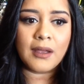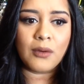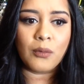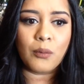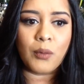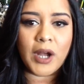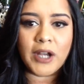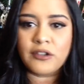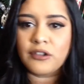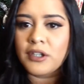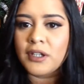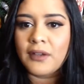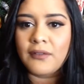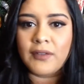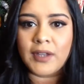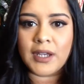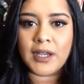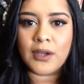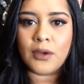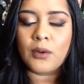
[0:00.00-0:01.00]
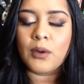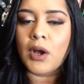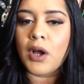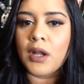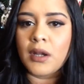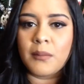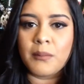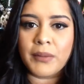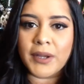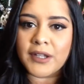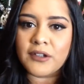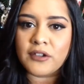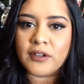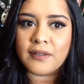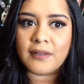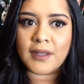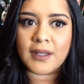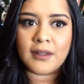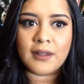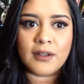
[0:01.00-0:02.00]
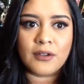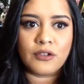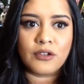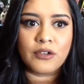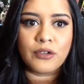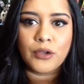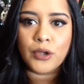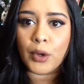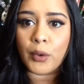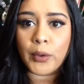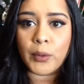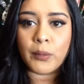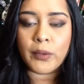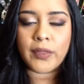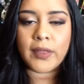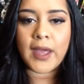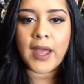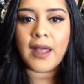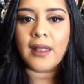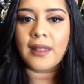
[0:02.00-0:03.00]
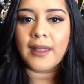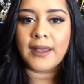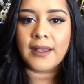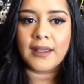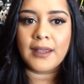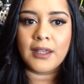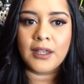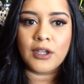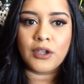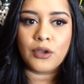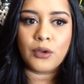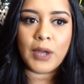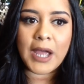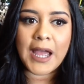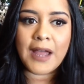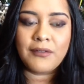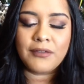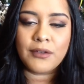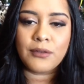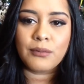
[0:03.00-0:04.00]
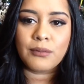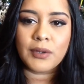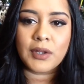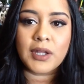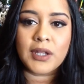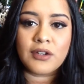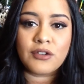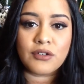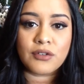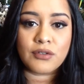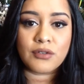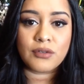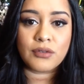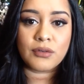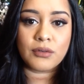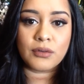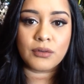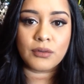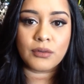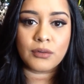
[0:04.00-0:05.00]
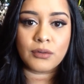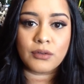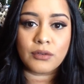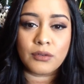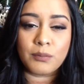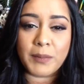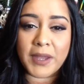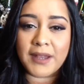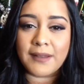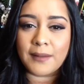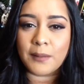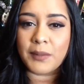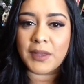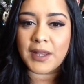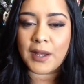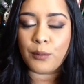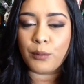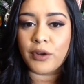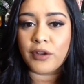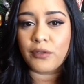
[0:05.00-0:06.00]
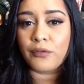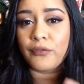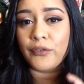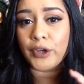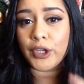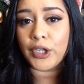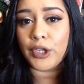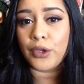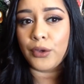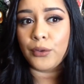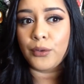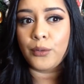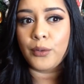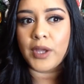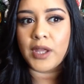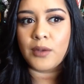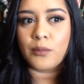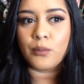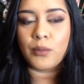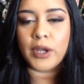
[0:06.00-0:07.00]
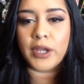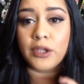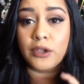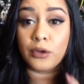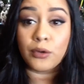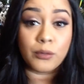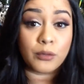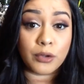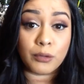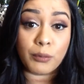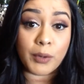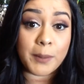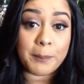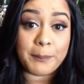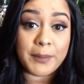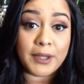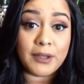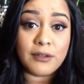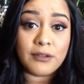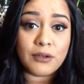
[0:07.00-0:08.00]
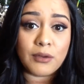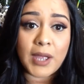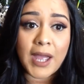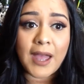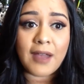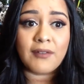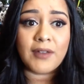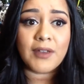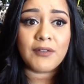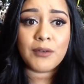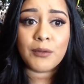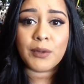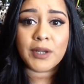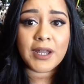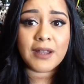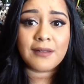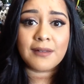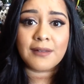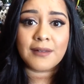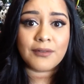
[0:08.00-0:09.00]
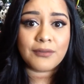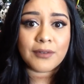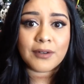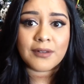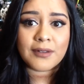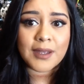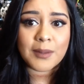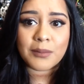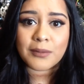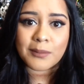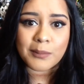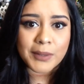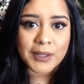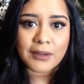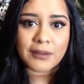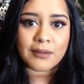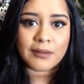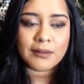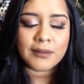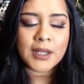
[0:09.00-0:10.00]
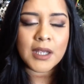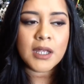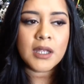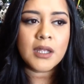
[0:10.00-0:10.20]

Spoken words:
watching a video on budgets and then just going with that. Like, you have to really just make something that works for you and what bills you have. Everyone has different type of bills.